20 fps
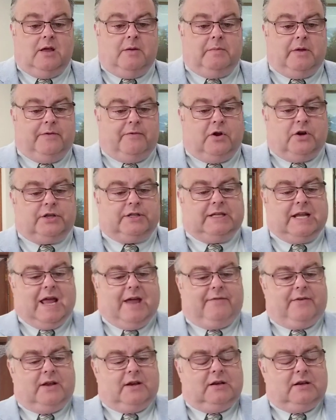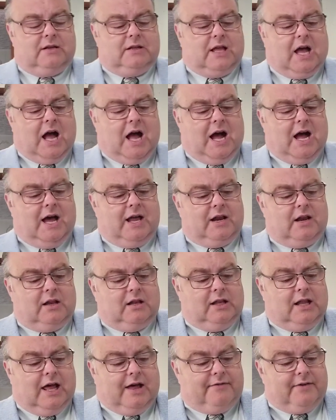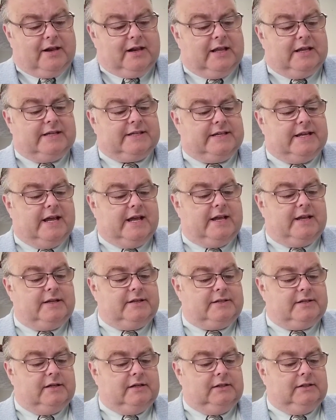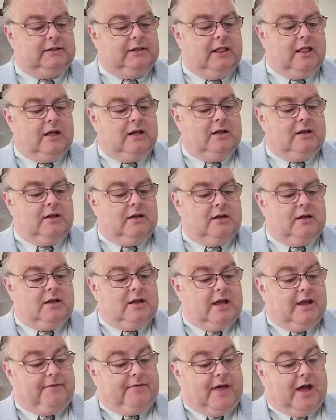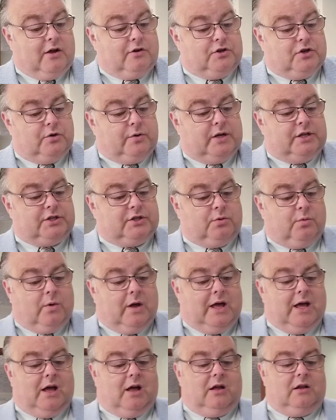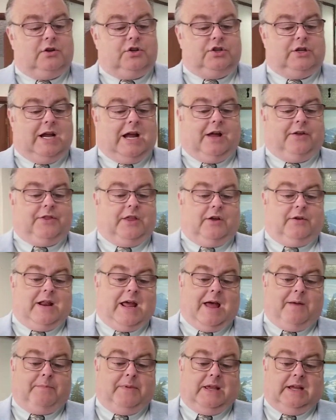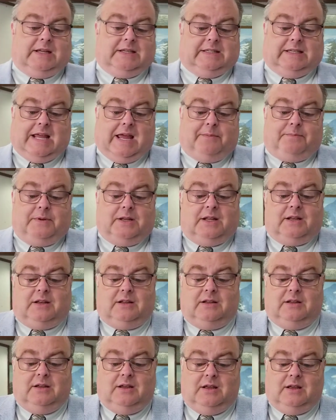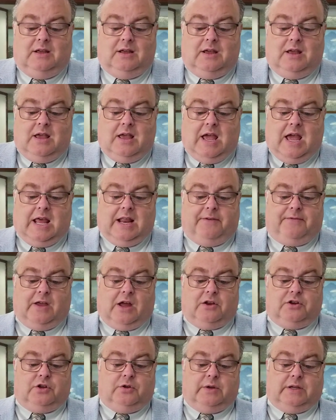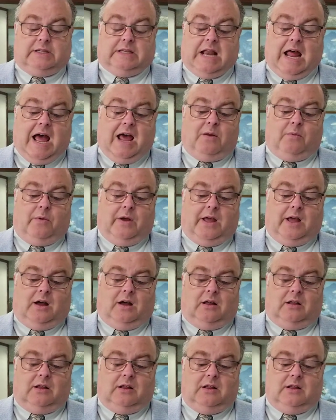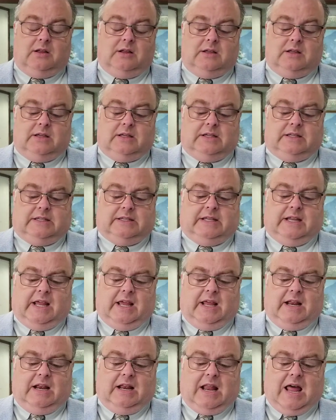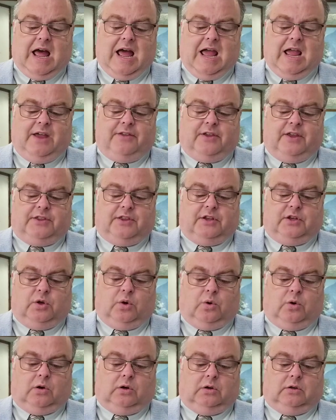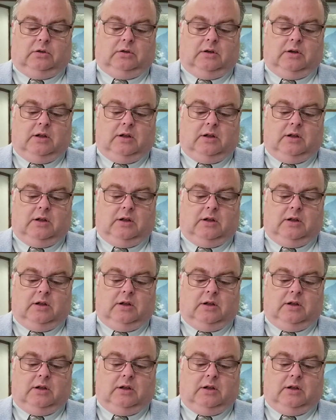But in verse 7, God lovingly says, if thou doest well, shalt thou not be accepted? And if thou doest not well, sin lieth at the door.